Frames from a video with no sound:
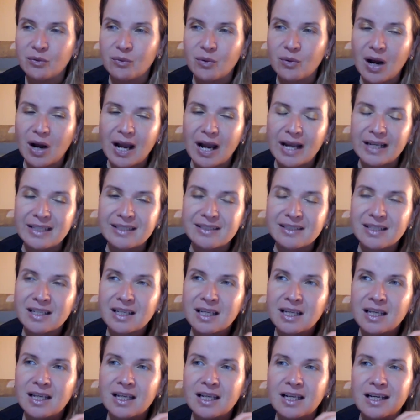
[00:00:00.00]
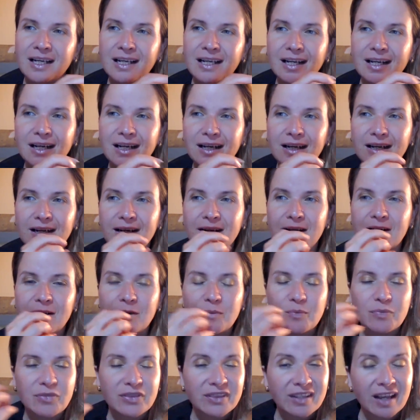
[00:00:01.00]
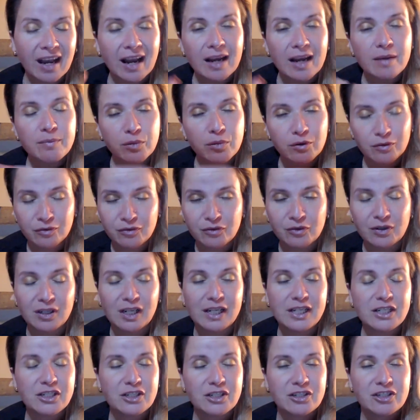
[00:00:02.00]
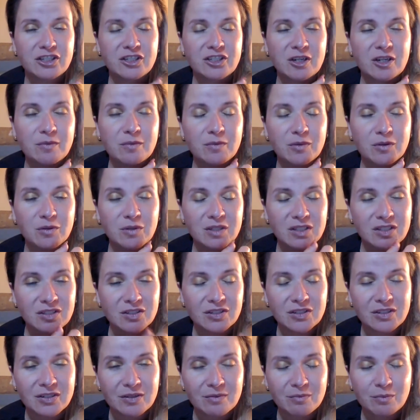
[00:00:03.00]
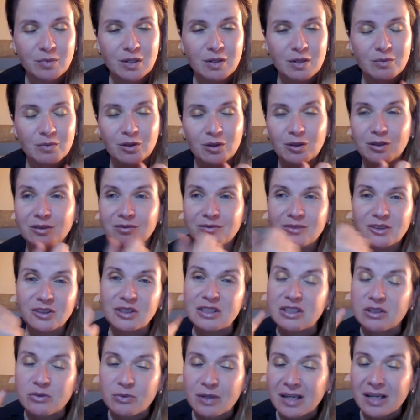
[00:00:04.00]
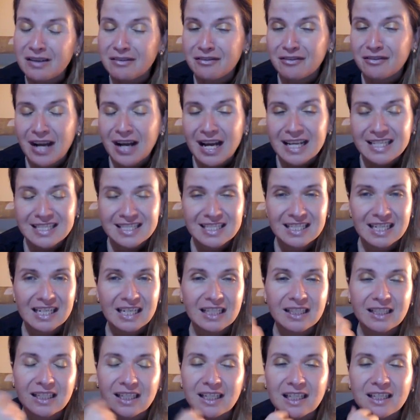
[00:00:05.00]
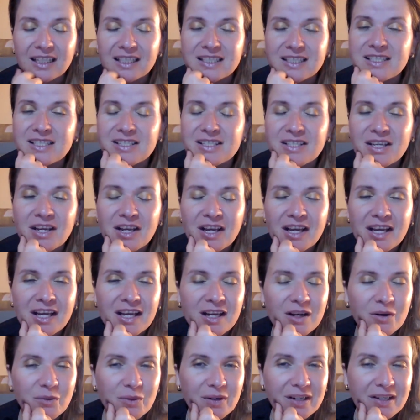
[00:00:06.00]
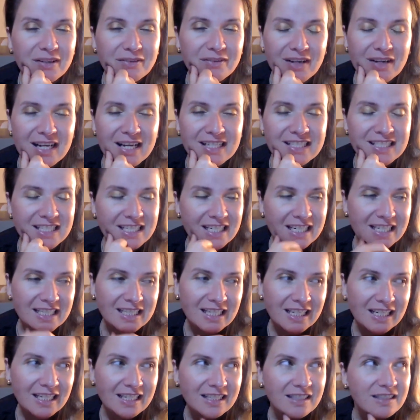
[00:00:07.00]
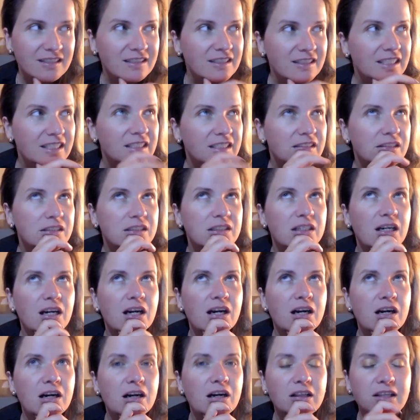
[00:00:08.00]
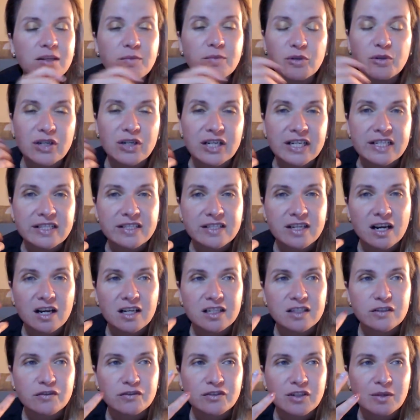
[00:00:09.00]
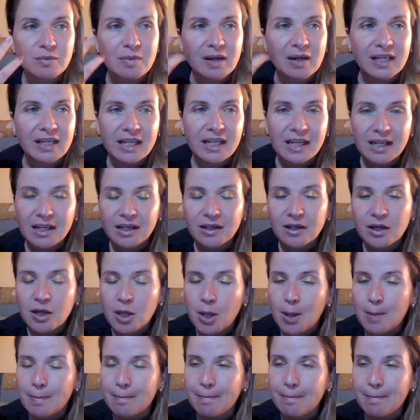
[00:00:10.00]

the right uh, type of relationship with certain people. So it's really fascinating. It's really fascinating. It liberates us from any